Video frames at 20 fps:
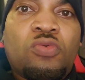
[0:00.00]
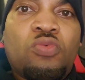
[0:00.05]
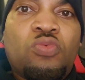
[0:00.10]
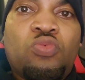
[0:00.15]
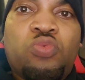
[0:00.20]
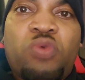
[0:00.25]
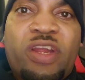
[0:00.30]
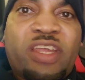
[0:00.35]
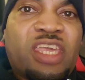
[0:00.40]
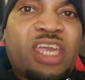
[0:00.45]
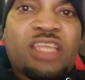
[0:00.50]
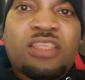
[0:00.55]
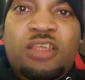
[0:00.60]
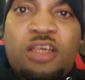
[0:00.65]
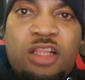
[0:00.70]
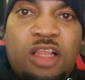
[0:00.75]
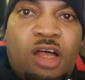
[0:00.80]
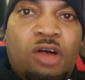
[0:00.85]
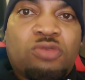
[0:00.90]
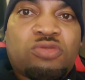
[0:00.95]
we're getting
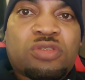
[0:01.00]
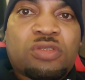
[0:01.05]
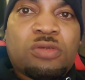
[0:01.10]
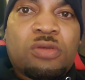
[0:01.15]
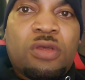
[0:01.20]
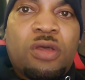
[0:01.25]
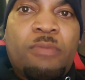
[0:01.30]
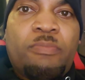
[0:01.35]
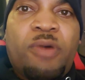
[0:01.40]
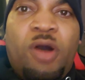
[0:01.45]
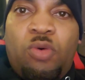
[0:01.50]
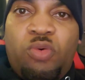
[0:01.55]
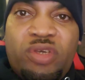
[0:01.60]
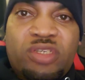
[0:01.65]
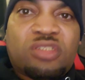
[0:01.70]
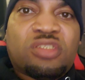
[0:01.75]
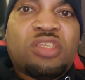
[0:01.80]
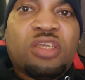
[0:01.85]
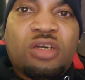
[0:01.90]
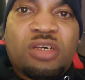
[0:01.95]
close, but
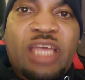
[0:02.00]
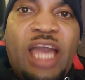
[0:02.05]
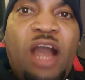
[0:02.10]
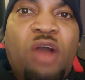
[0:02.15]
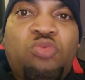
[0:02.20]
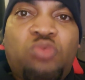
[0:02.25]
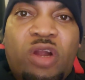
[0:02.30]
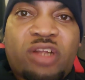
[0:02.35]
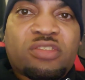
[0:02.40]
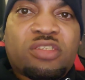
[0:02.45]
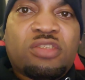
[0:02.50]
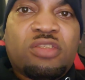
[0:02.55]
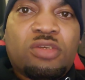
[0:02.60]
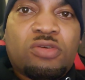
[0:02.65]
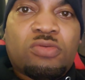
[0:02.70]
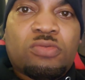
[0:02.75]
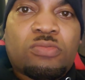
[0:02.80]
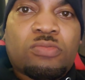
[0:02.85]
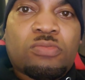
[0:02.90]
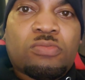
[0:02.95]
we still got work to
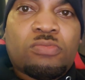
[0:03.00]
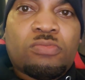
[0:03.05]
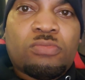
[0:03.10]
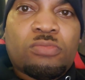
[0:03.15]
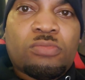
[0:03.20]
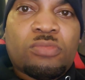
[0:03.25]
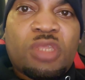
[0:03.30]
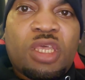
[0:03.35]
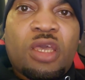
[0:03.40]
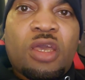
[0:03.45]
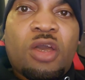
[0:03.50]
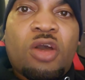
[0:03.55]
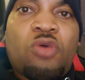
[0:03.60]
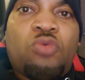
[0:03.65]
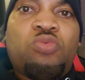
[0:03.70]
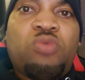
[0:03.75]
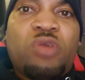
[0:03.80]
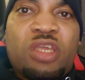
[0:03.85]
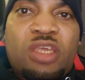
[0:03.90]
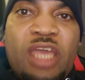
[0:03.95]
do.
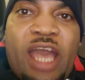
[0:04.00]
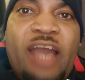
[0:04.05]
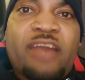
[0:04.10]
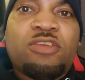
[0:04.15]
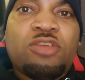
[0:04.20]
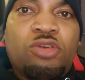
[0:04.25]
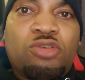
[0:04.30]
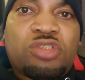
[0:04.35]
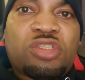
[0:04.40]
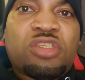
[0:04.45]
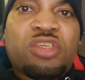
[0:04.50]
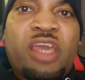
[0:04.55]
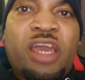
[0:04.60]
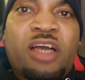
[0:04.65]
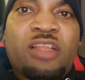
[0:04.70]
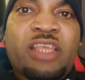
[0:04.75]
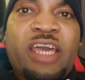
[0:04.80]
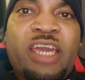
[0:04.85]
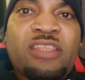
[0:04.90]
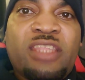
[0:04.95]
We got
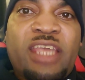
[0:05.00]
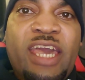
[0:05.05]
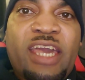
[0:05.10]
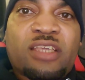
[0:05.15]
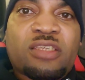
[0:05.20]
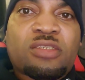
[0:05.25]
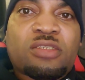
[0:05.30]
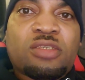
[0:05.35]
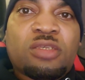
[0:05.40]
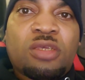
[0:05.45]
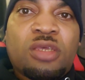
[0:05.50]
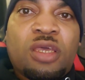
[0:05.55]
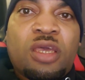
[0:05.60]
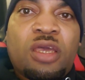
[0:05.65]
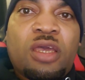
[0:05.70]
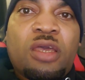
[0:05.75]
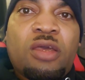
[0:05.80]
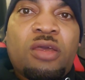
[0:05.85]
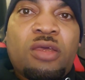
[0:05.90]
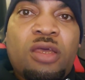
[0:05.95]
UCLA next
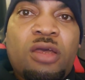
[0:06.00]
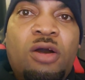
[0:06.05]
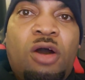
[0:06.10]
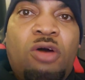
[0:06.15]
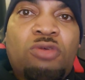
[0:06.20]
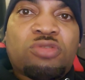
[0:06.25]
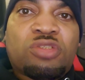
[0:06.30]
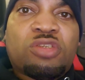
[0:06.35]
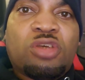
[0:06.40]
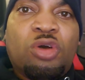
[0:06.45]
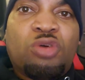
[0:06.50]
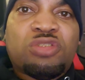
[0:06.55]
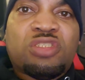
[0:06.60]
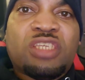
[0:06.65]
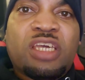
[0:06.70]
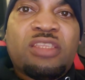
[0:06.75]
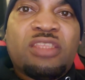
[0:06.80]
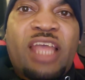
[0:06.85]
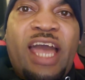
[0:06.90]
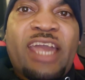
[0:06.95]
on
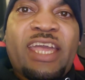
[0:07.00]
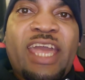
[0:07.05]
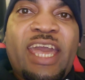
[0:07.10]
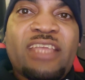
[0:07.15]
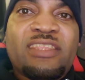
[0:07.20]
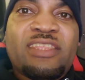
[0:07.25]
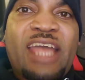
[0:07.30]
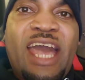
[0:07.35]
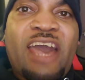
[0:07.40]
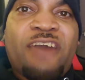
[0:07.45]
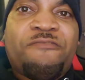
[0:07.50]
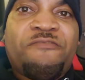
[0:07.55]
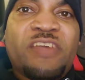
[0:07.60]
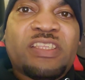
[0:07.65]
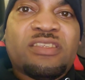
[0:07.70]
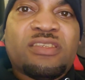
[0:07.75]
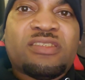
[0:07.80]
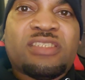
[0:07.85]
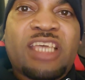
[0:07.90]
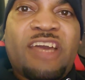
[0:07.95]
Tuesday night at
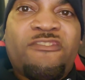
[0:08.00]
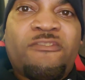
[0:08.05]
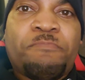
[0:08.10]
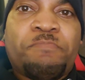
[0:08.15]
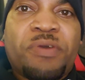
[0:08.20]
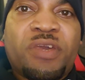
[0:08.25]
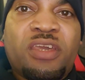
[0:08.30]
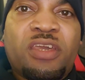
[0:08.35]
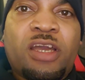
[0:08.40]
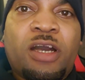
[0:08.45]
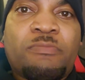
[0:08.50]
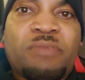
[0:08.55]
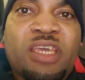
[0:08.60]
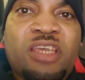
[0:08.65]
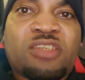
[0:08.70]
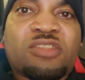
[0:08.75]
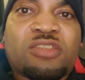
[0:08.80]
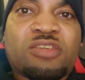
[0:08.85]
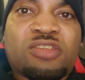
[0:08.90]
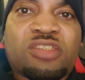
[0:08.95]
9:57 p.m.
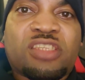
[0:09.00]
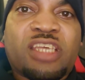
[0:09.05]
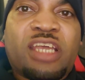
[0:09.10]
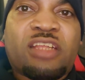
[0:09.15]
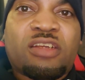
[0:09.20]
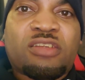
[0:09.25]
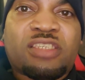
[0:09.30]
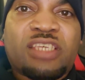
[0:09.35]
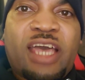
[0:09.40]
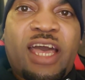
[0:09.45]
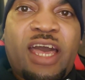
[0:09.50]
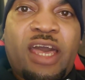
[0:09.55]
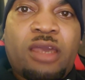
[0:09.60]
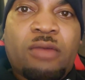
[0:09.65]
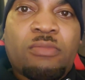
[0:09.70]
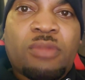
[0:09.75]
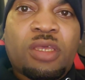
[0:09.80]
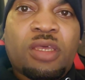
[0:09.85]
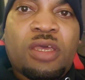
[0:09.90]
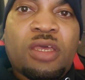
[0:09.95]
Eastern Standard
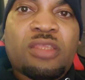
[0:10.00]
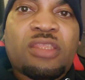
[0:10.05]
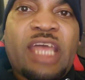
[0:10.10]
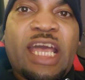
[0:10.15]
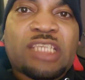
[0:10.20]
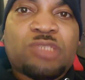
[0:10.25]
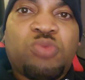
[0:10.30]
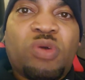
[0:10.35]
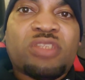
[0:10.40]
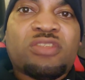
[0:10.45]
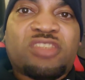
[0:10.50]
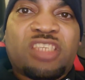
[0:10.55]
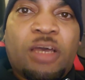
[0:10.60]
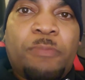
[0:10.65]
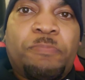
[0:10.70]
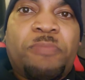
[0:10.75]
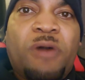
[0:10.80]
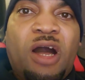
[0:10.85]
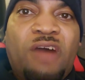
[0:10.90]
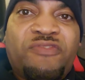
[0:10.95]
Time. That's when
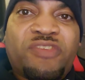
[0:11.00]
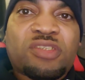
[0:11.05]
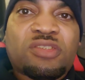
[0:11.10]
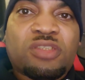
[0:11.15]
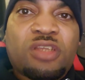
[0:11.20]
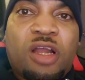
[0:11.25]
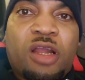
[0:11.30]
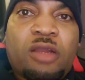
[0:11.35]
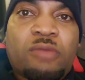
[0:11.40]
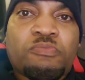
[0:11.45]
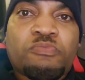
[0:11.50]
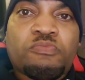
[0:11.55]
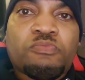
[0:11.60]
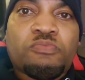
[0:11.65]
tip-off will start.